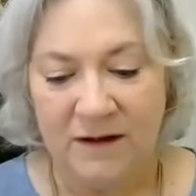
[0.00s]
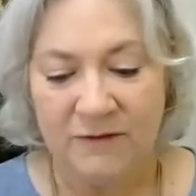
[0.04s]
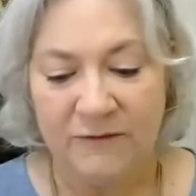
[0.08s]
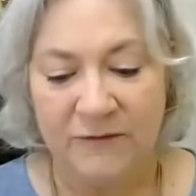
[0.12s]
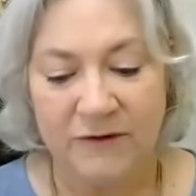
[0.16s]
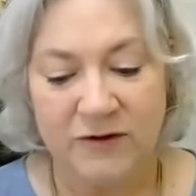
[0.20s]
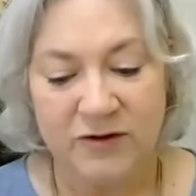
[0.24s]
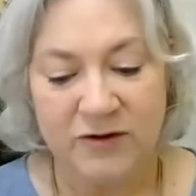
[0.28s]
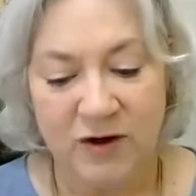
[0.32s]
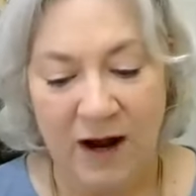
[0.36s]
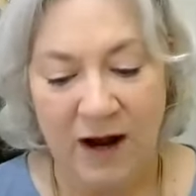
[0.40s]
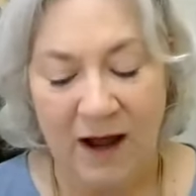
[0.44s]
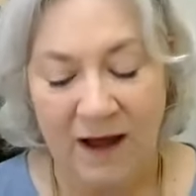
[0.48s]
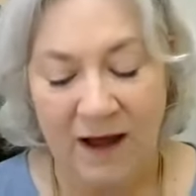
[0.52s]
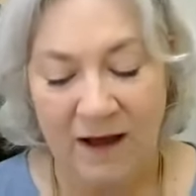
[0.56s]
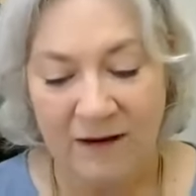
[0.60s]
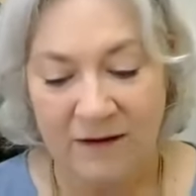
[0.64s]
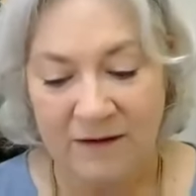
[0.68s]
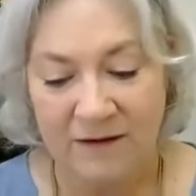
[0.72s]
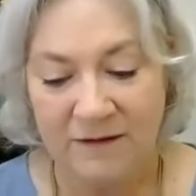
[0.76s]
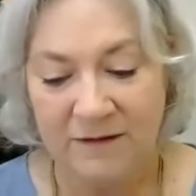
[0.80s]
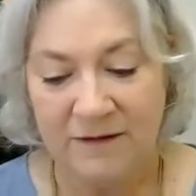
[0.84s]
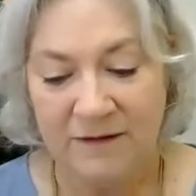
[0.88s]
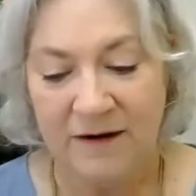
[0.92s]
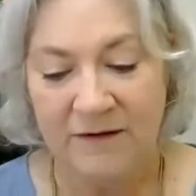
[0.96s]
for
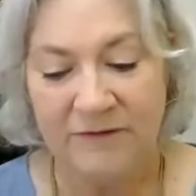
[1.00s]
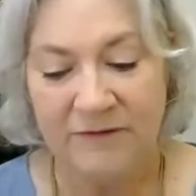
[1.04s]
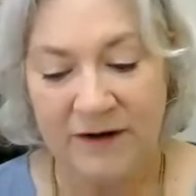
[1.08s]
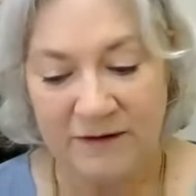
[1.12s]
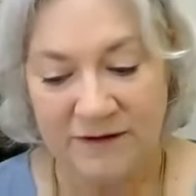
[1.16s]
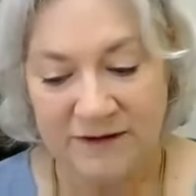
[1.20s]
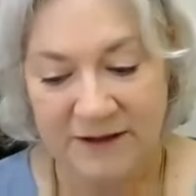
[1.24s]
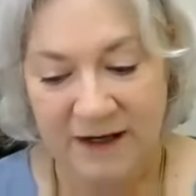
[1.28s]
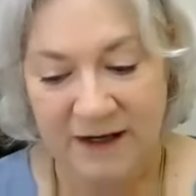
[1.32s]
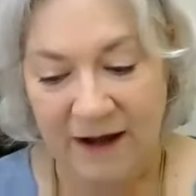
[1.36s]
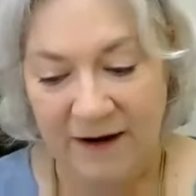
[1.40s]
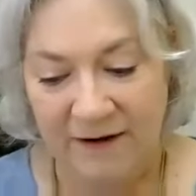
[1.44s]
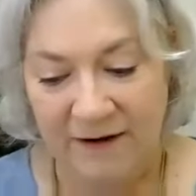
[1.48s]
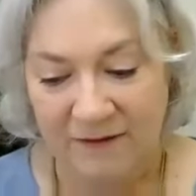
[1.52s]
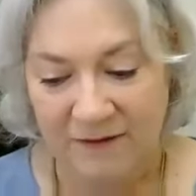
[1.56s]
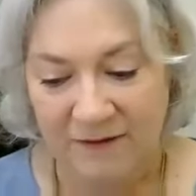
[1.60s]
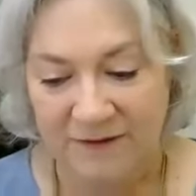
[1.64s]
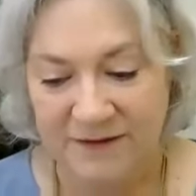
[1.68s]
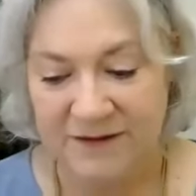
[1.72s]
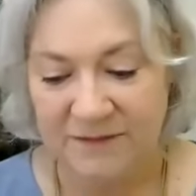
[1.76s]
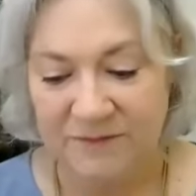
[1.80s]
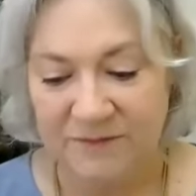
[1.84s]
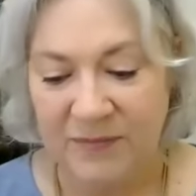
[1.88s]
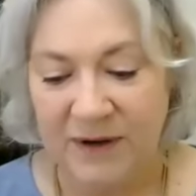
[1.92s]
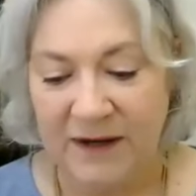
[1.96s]
trial of their
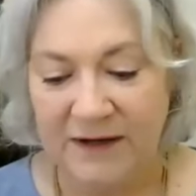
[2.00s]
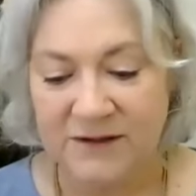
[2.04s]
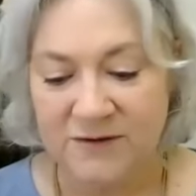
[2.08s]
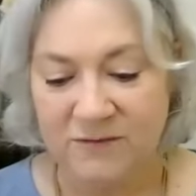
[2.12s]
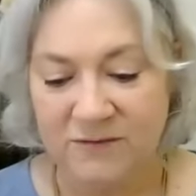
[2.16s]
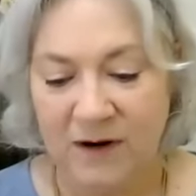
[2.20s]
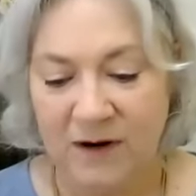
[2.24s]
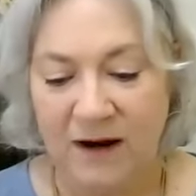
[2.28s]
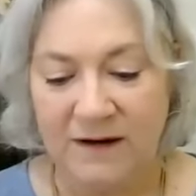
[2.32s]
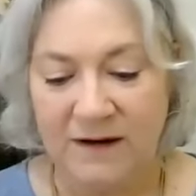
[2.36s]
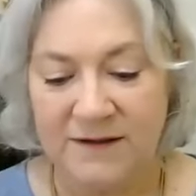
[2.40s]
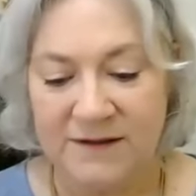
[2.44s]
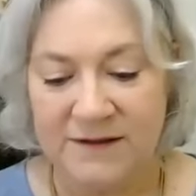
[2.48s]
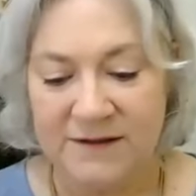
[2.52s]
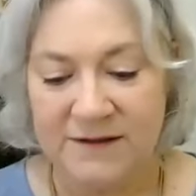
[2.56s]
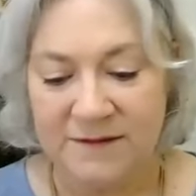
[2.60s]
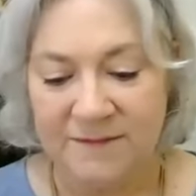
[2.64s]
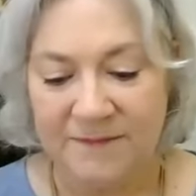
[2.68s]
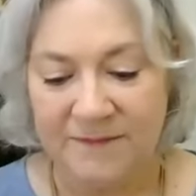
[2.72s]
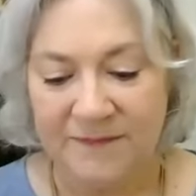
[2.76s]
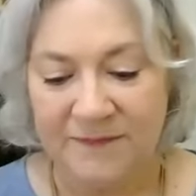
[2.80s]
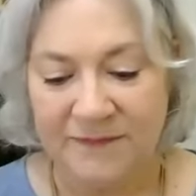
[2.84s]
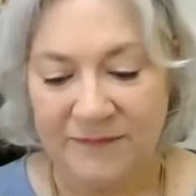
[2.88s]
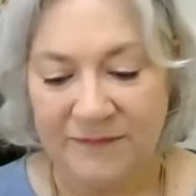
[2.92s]
titles and best rights.